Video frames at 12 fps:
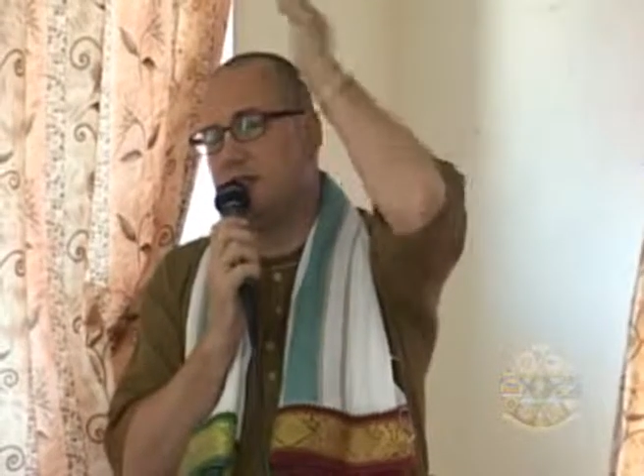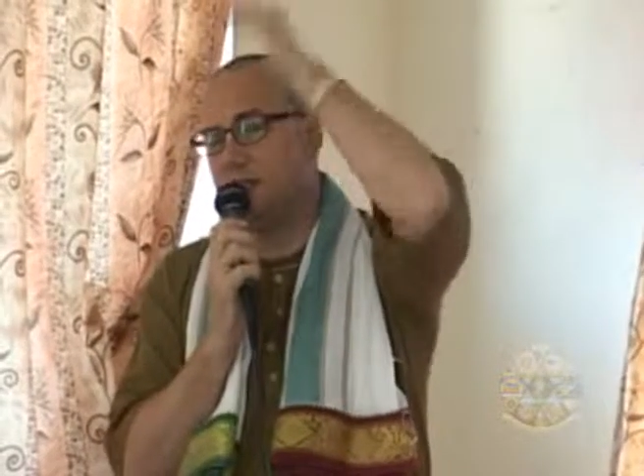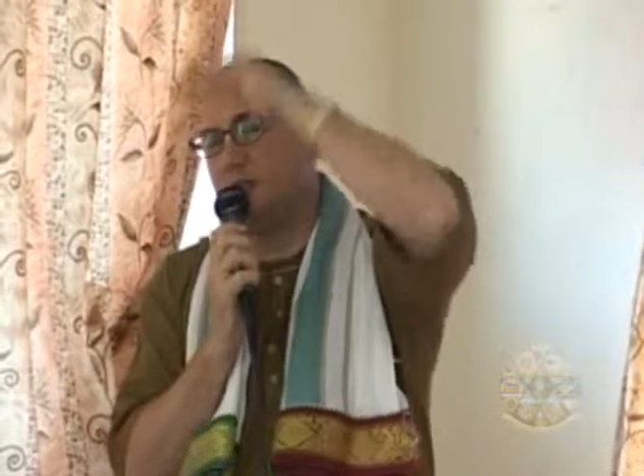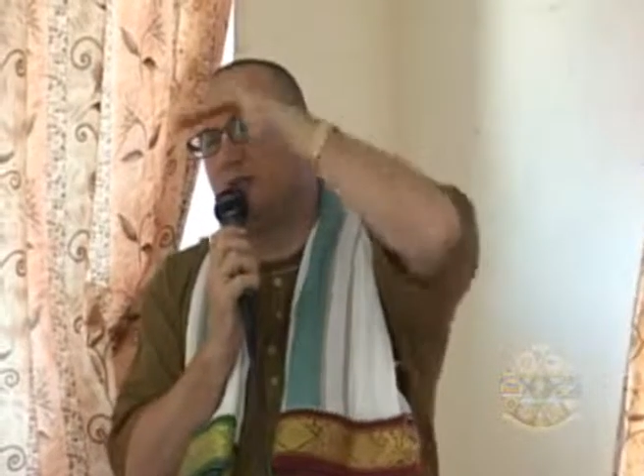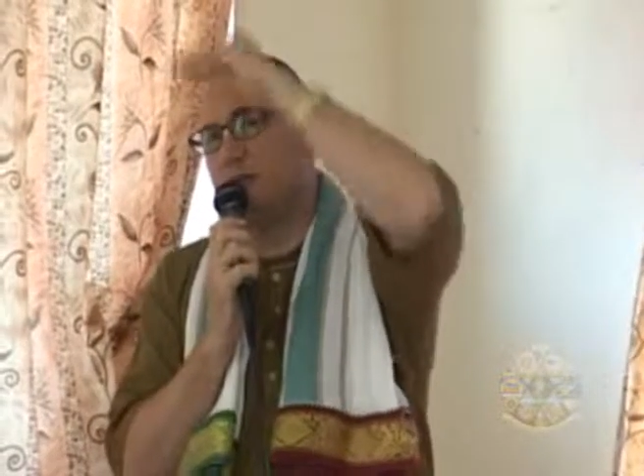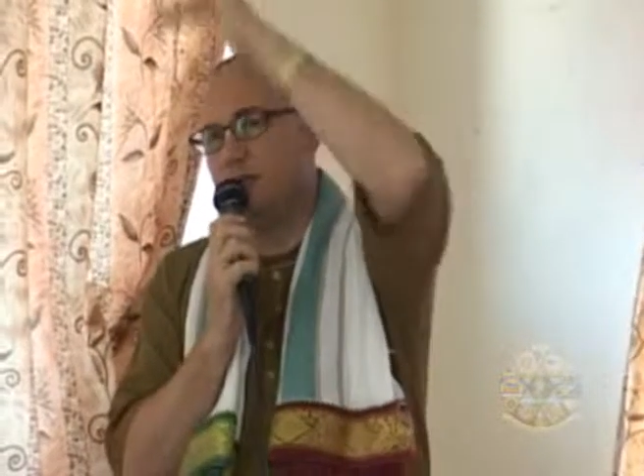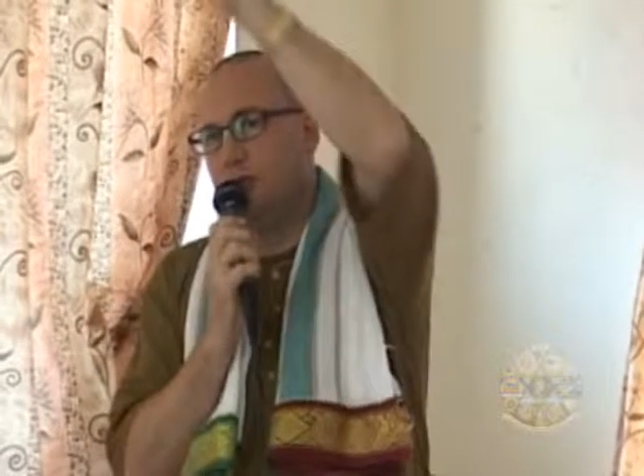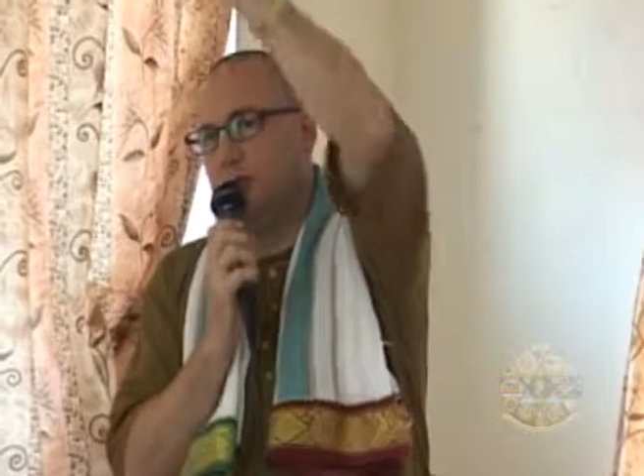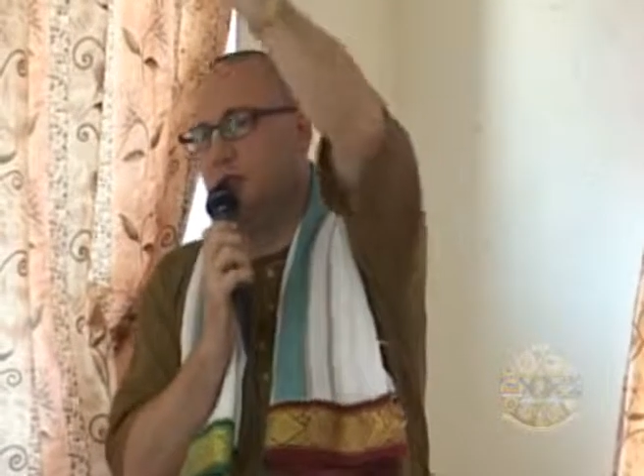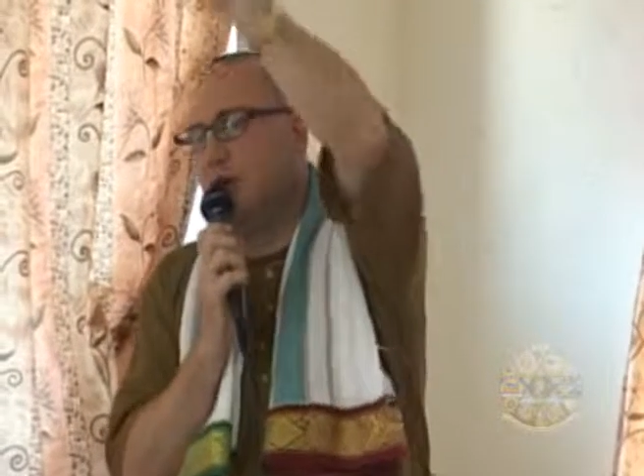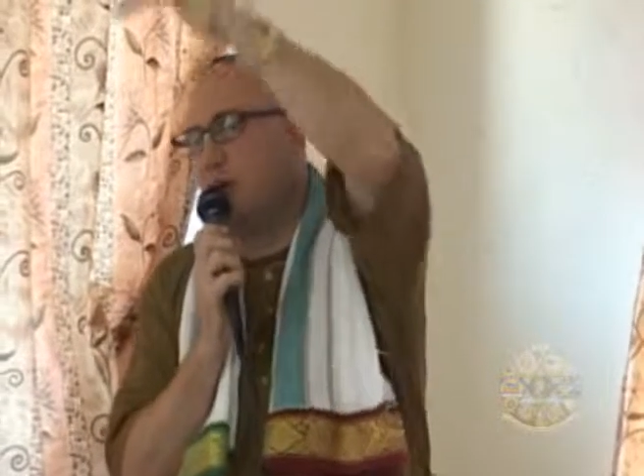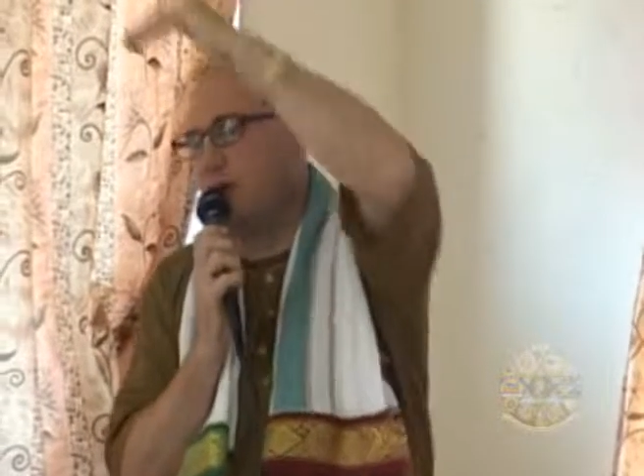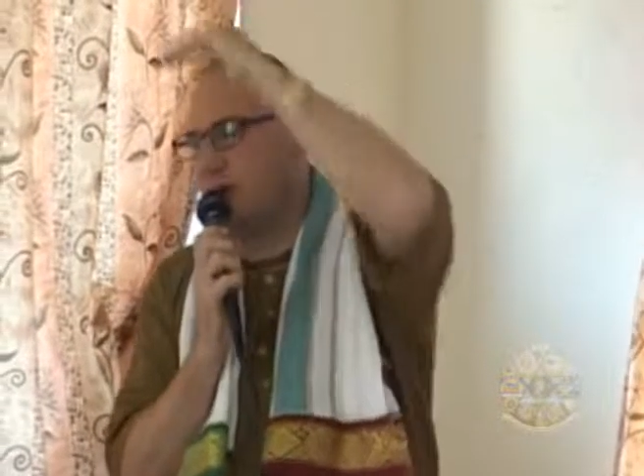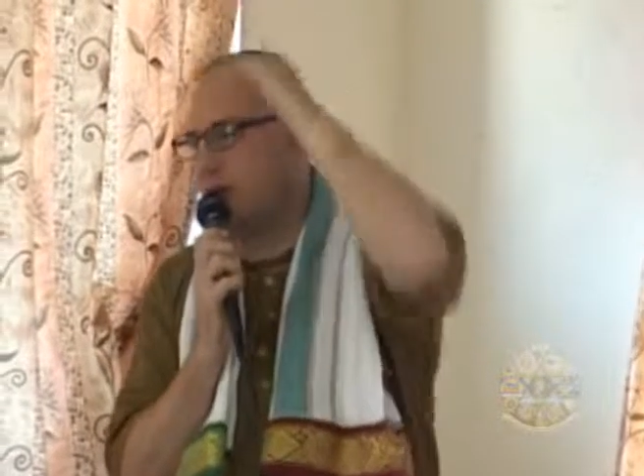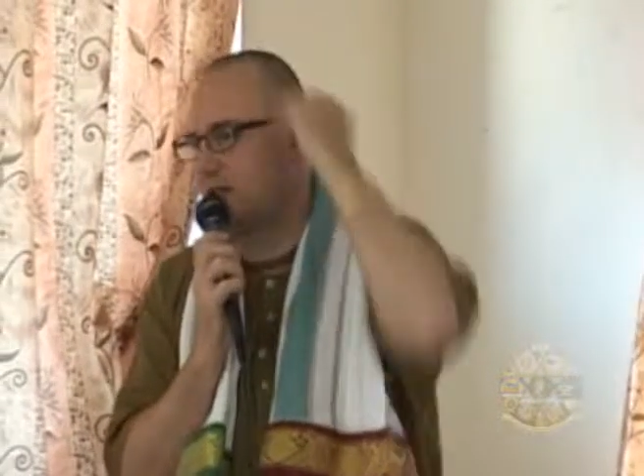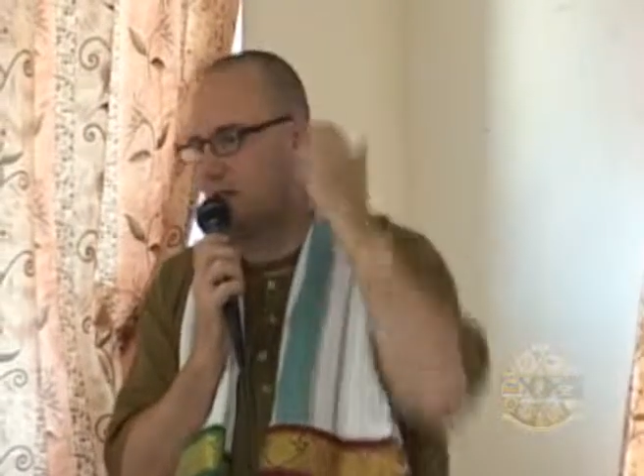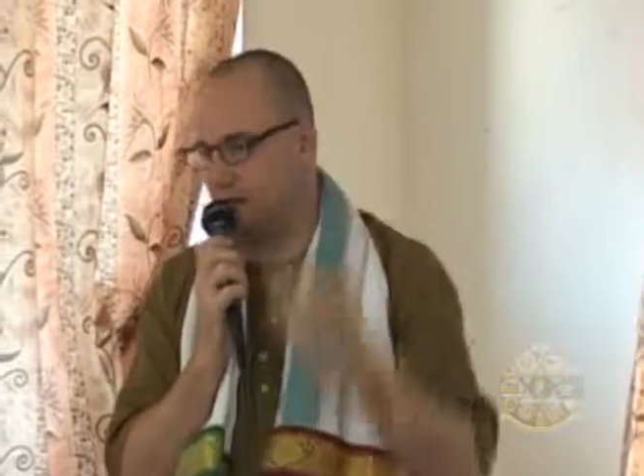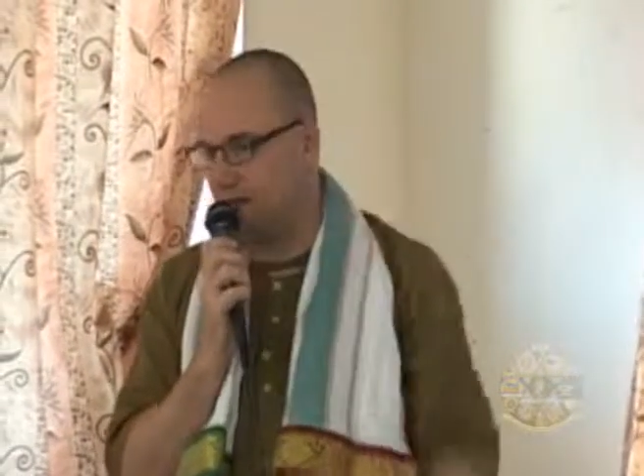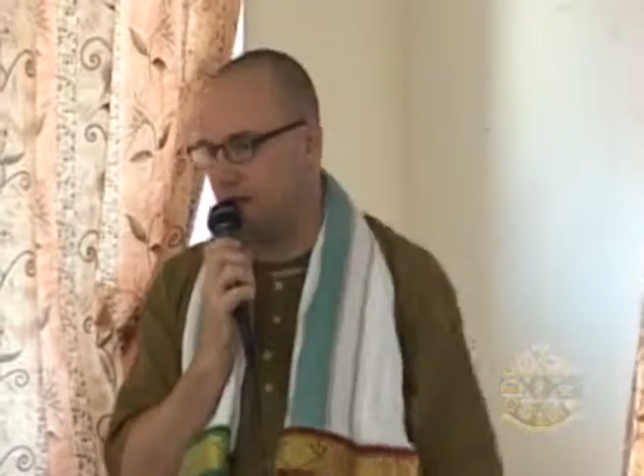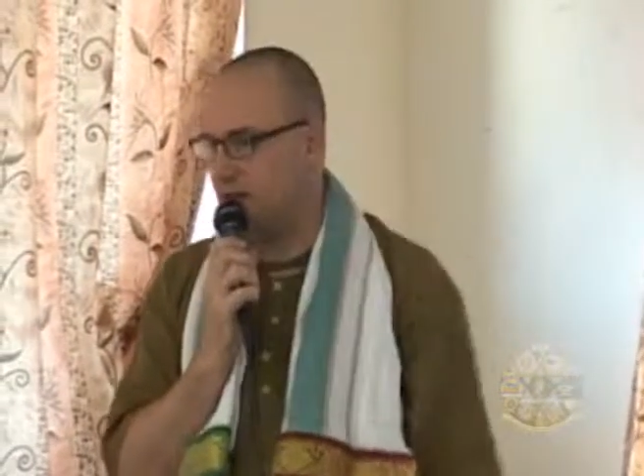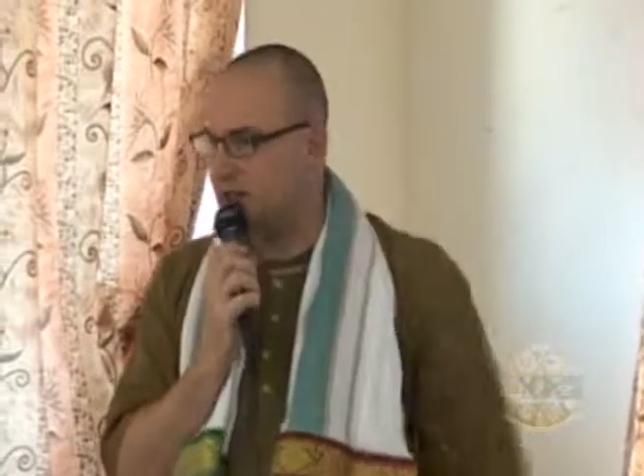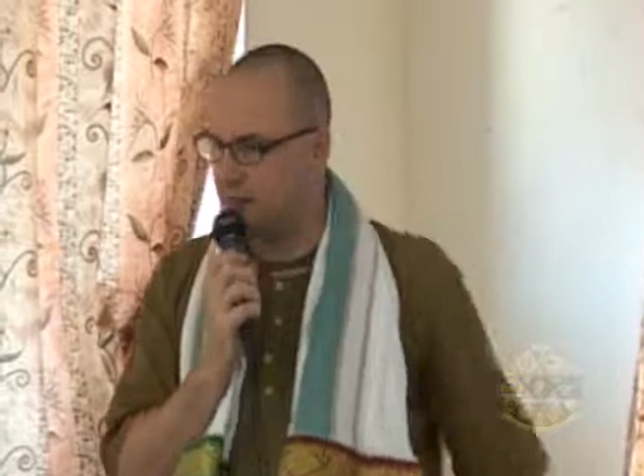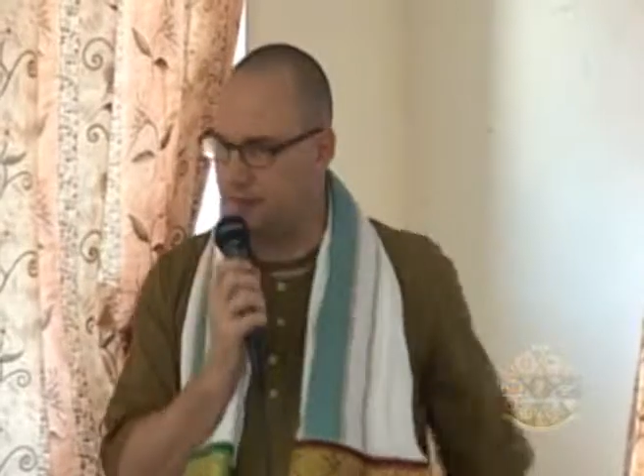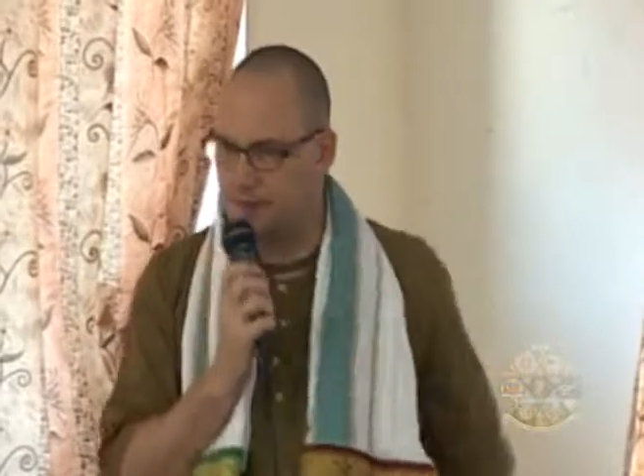and those produce our
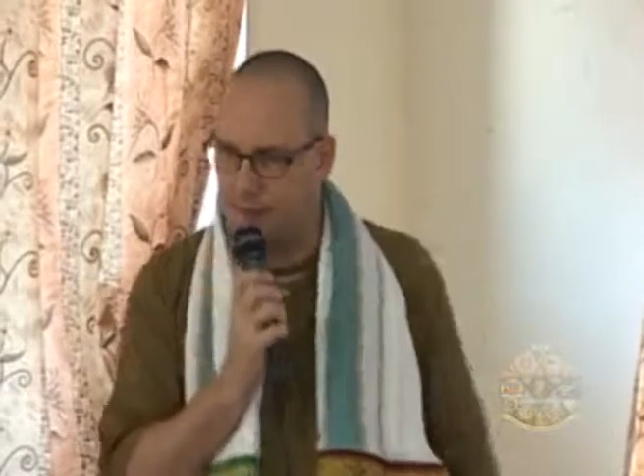activities.